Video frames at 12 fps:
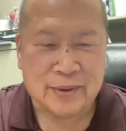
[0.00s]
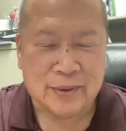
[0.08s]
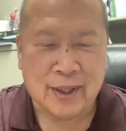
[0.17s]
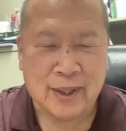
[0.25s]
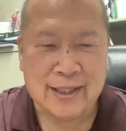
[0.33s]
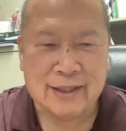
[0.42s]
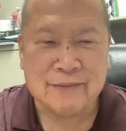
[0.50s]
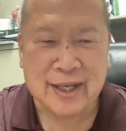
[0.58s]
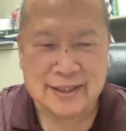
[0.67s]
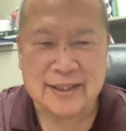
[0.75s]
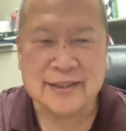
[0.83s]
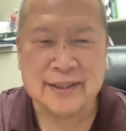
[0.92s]
Ohana of
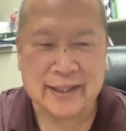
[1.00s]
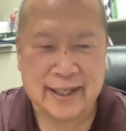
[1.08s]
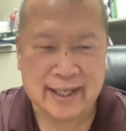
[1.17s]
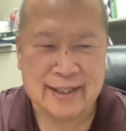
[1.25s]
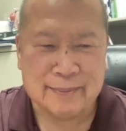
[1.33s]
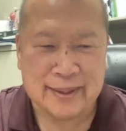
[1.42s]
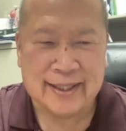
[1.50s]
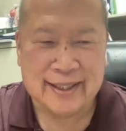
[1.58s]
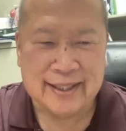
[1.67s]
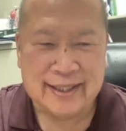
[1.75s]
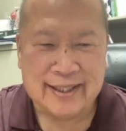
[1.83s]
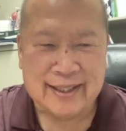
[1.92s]
Excellence Academy
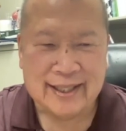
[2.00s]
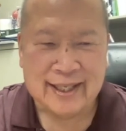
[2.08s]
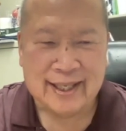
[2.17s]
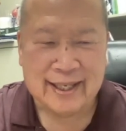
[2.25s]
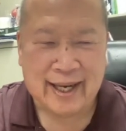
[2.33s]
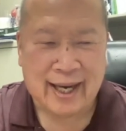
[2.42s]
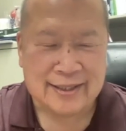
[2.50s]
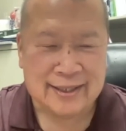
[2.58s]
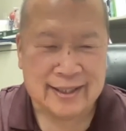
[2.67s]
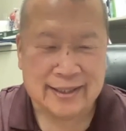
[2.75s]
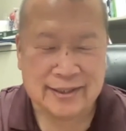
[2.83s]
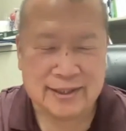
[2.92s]
and
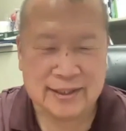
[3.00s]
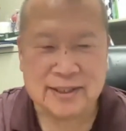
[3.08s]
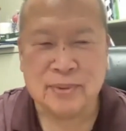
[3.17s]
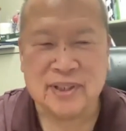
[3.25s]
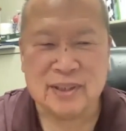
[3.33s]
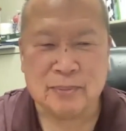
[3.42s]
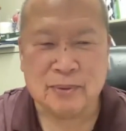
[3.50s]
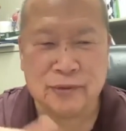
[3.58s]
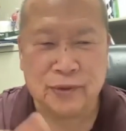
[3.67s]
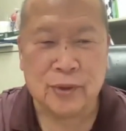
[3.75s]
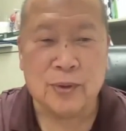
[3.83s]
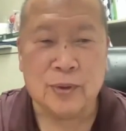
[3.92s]
actually assistant principal
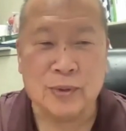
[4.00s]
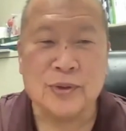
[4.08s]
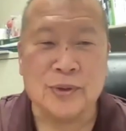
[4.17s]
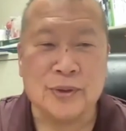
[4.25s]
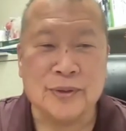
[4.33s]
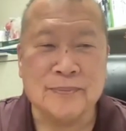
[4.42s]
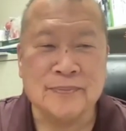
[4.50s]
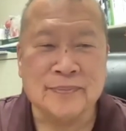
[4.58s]
for the whole school.